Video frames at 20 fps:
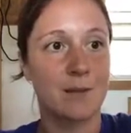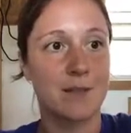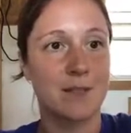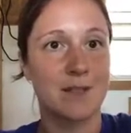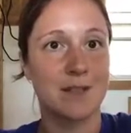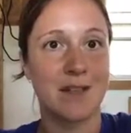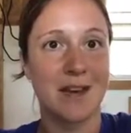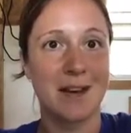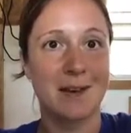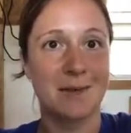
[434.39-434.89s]

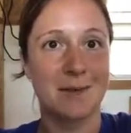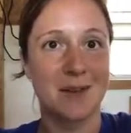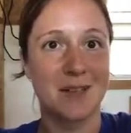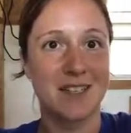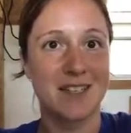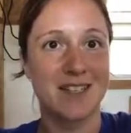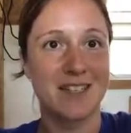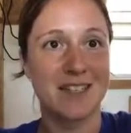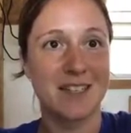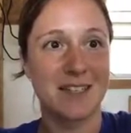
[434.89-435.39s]
So that
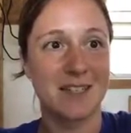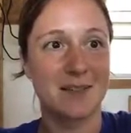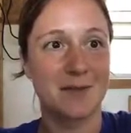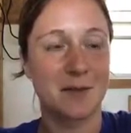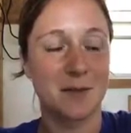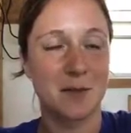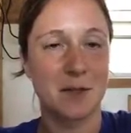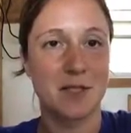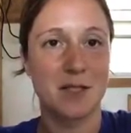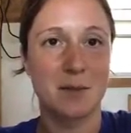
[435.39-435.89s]
was his
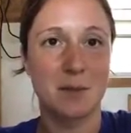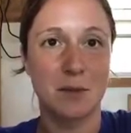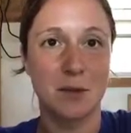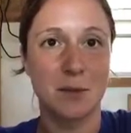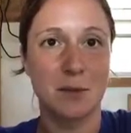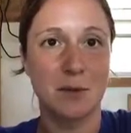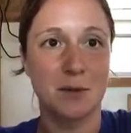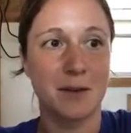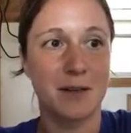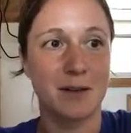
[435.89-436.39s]
first
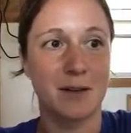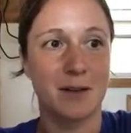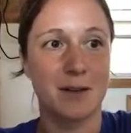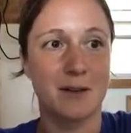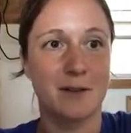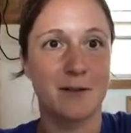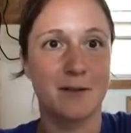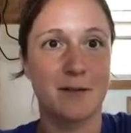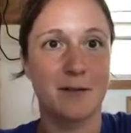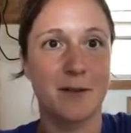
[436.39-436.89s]
blueberry. A lot
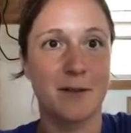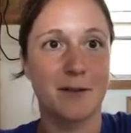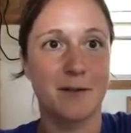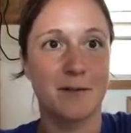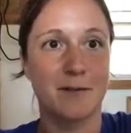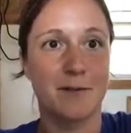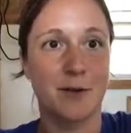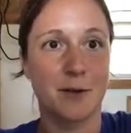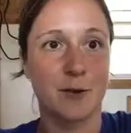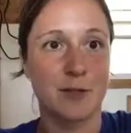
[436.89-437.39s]
of
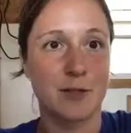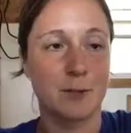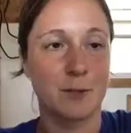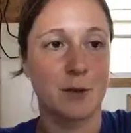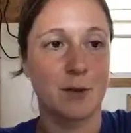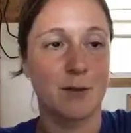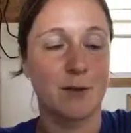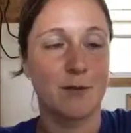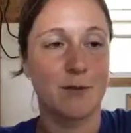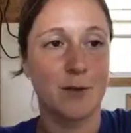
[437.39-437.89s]
firsts
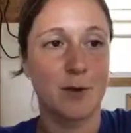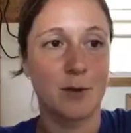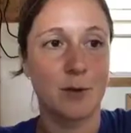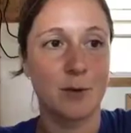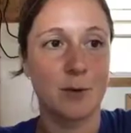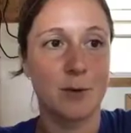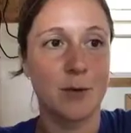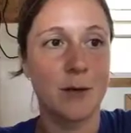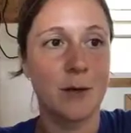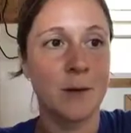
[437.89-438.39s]
with
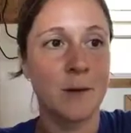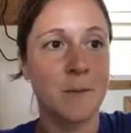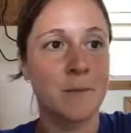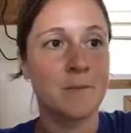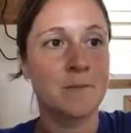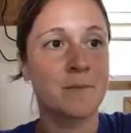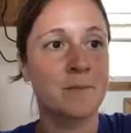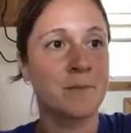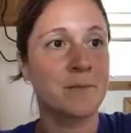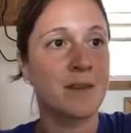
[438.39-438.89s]
food.
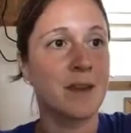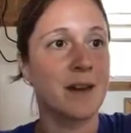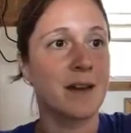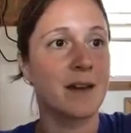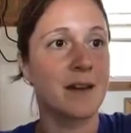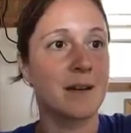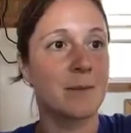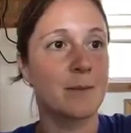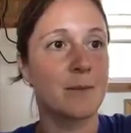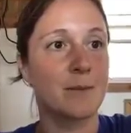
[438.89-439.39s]

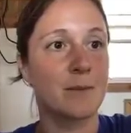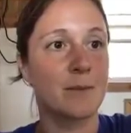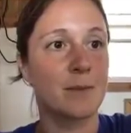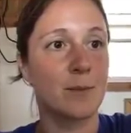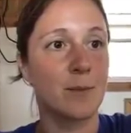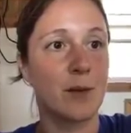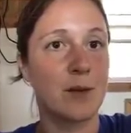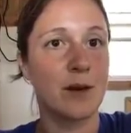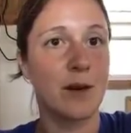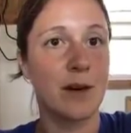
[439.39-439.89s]

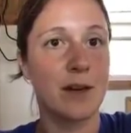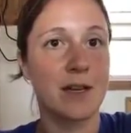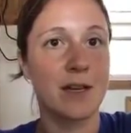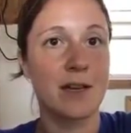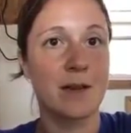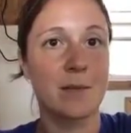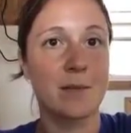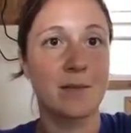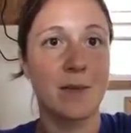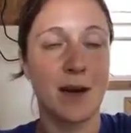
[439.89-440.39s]
We got
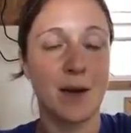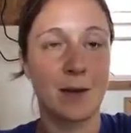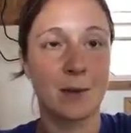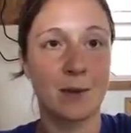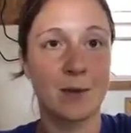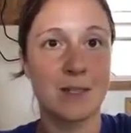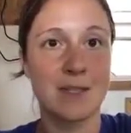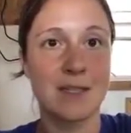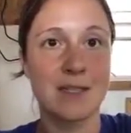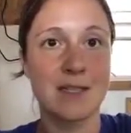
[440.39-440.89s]
him
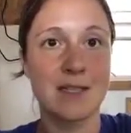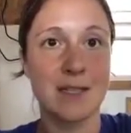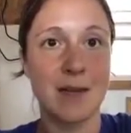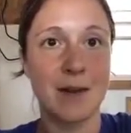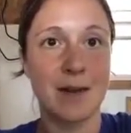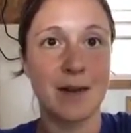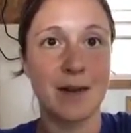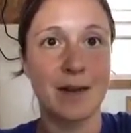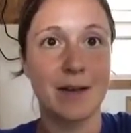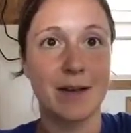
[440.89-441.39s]

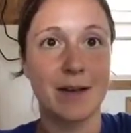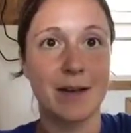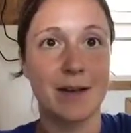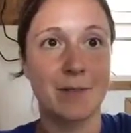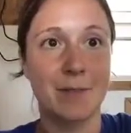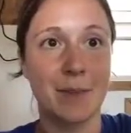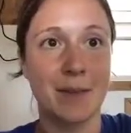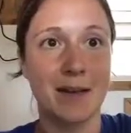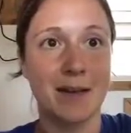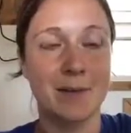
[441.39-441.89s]
outside a
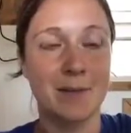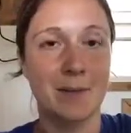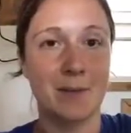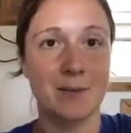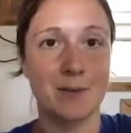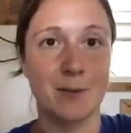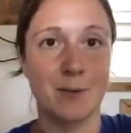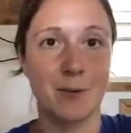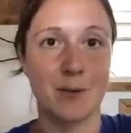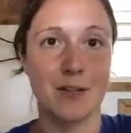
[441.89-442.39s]
bit
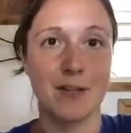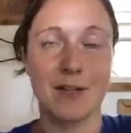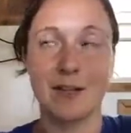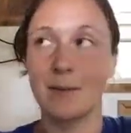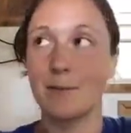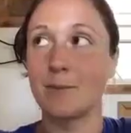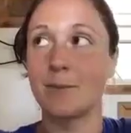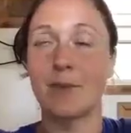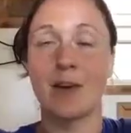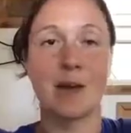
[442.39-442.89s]
before
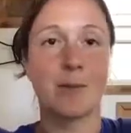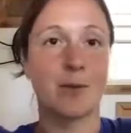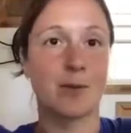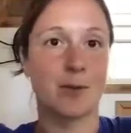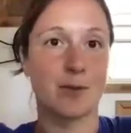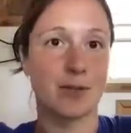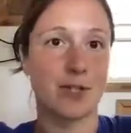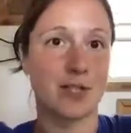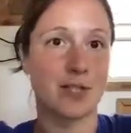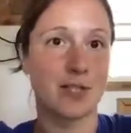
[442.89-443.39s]
he came
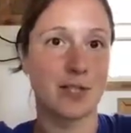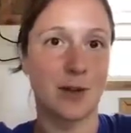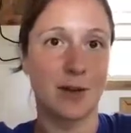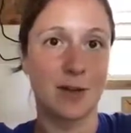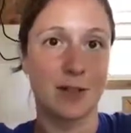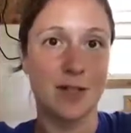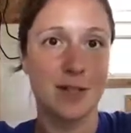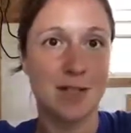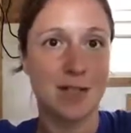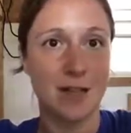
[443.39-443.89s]
over to
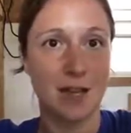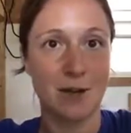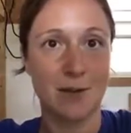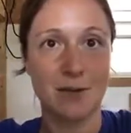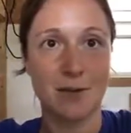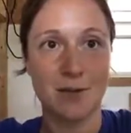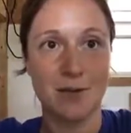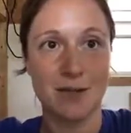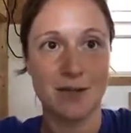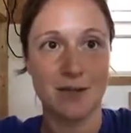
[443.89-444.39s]
Dolly's
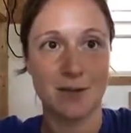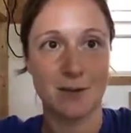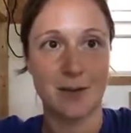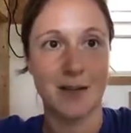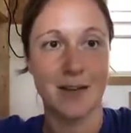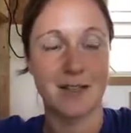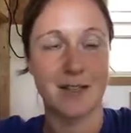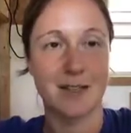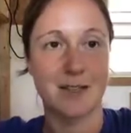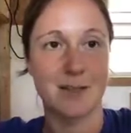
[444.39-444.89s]
house, so
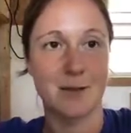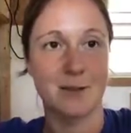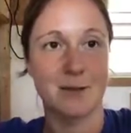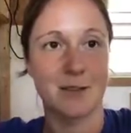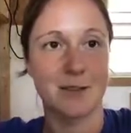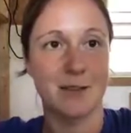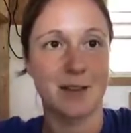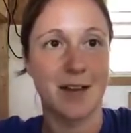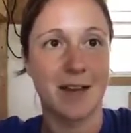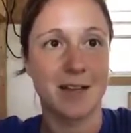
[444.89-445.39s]
he had his
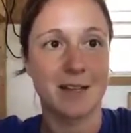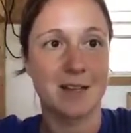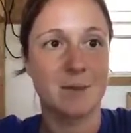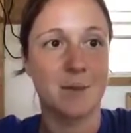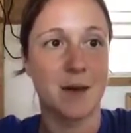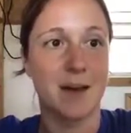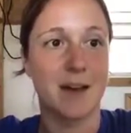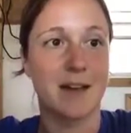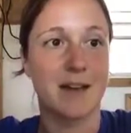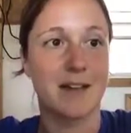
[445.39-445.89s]
own little
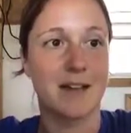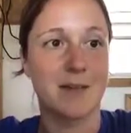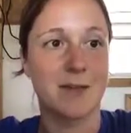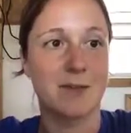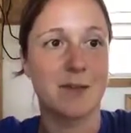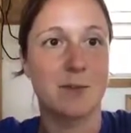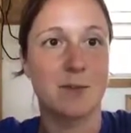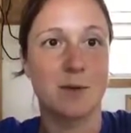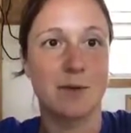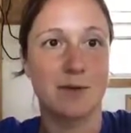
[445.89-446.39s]
X-Pen and
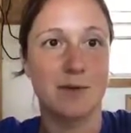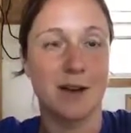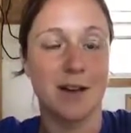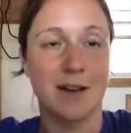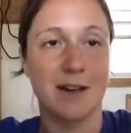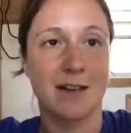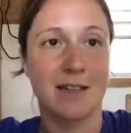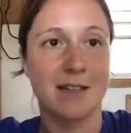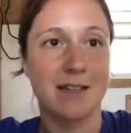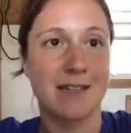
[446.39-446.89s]

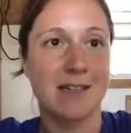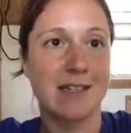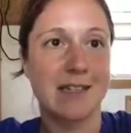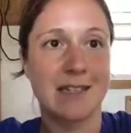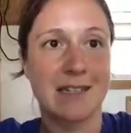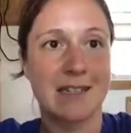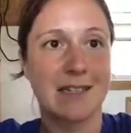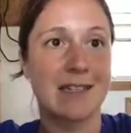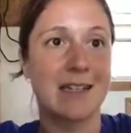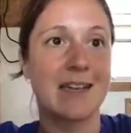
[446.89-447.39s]

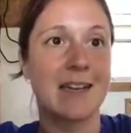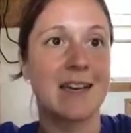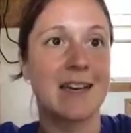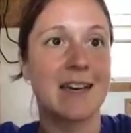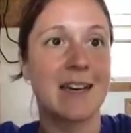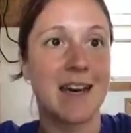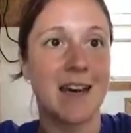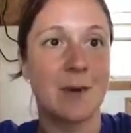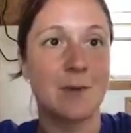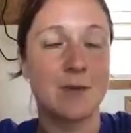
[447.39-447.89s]
supervised
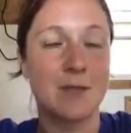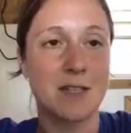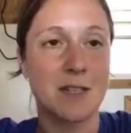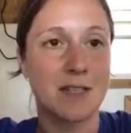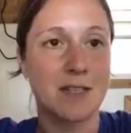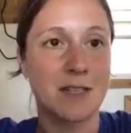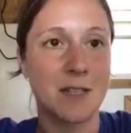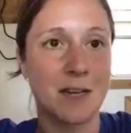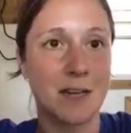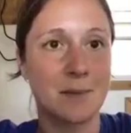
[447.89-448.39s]

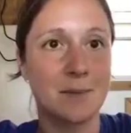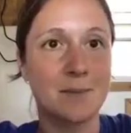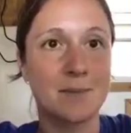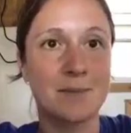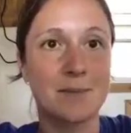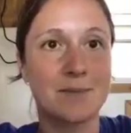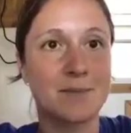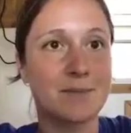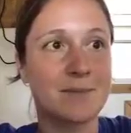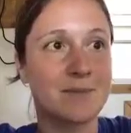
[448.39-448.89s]
outside time.